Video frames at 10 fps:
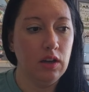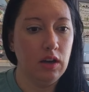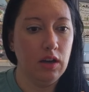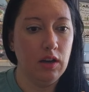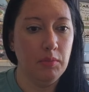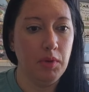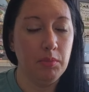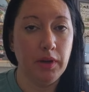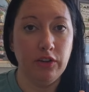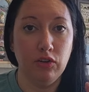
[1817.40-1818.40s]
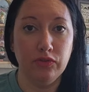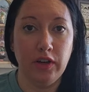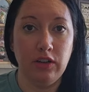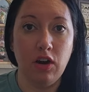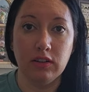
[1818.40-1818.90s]
Um, my
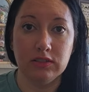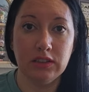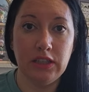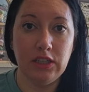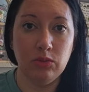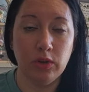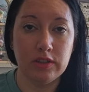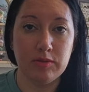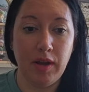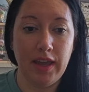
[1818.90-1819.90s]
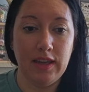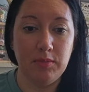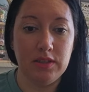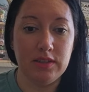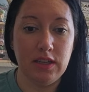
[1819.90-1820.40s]
girlfriend Arlene works by
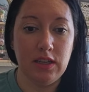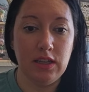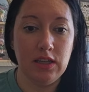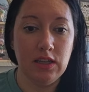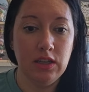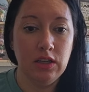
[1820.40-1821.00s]
ABC,